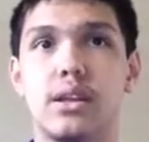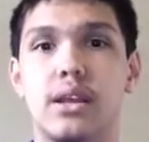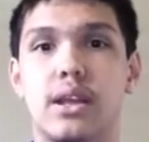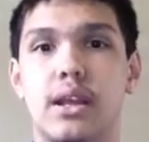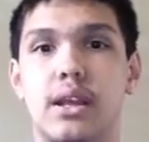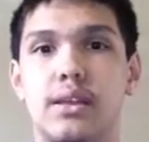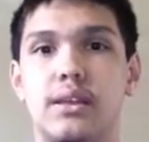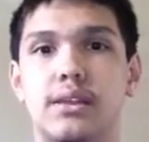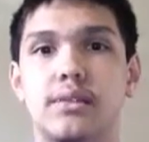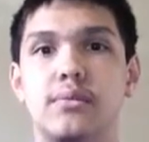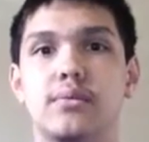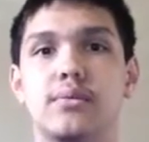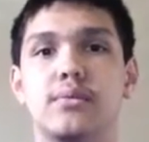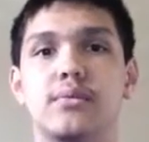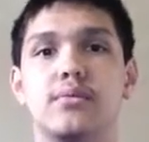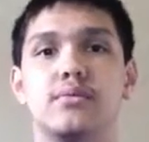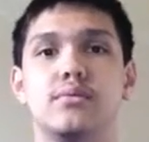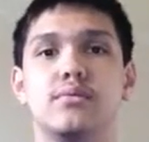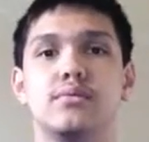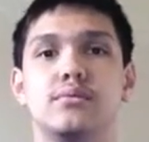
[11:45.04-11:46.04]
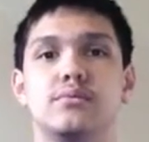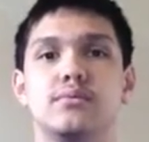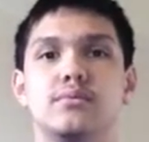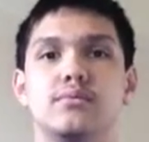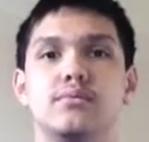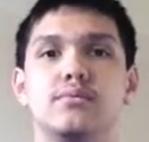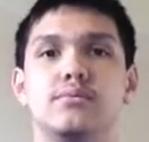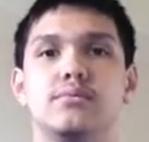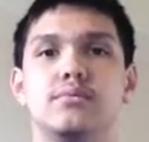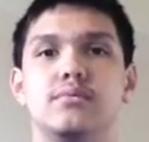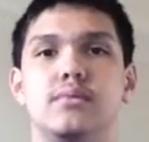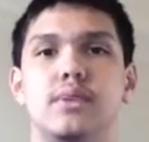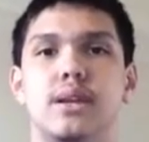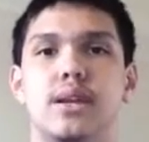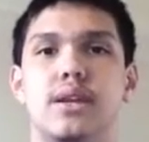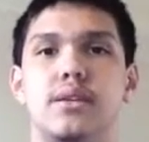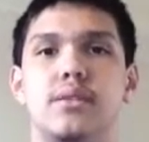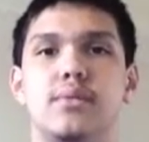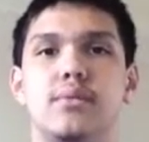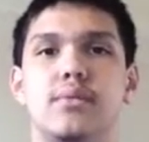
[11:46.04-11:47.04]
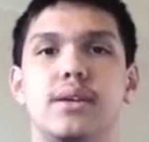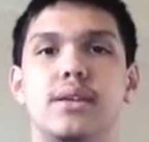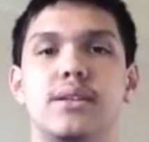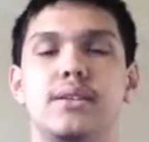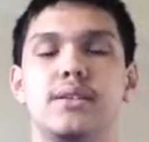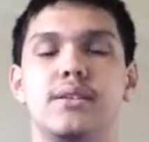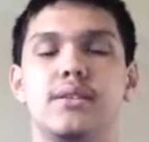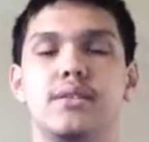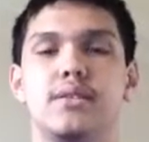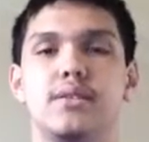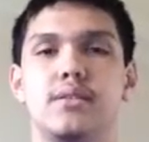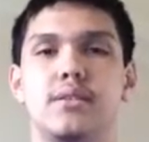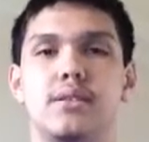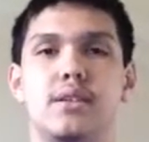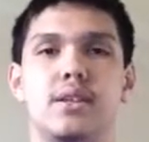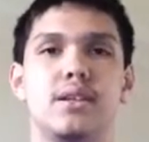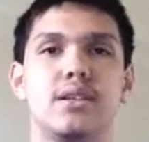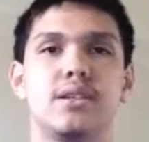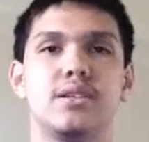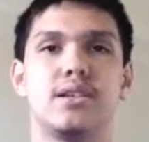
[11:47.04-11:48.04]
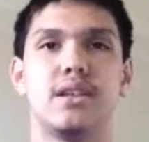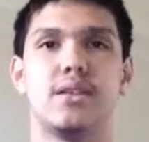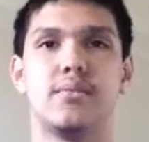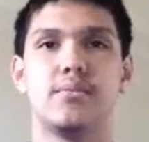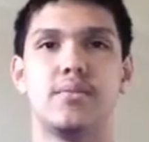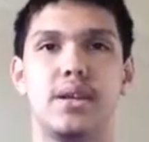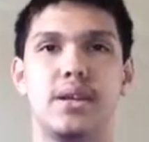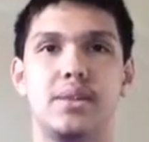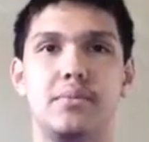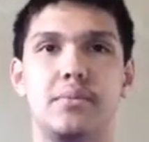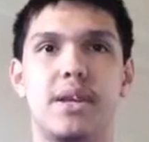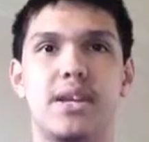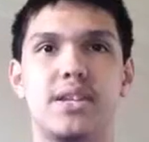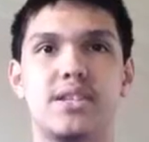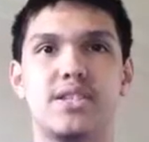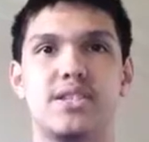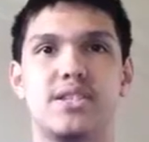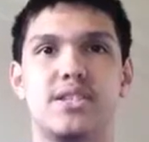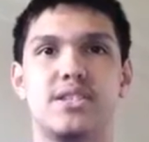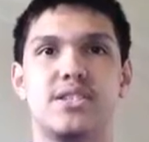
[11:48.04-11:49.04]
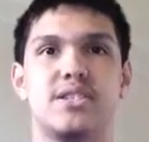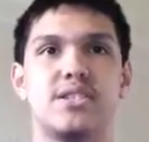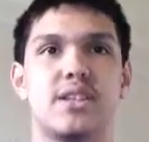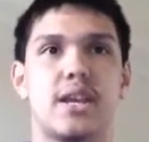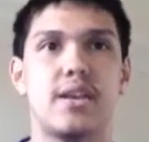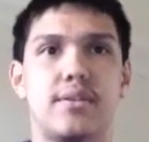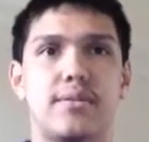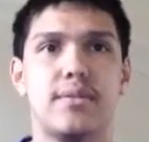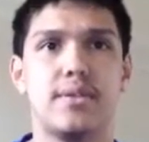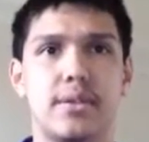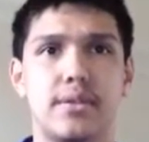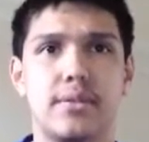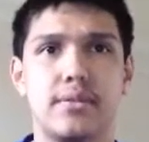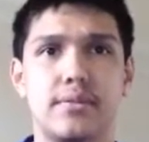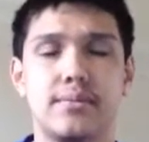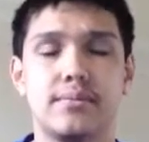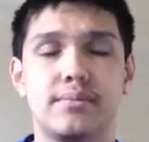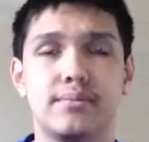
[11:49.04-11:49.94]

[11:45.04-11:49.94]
yeah, he went sliding, but he managed to save it.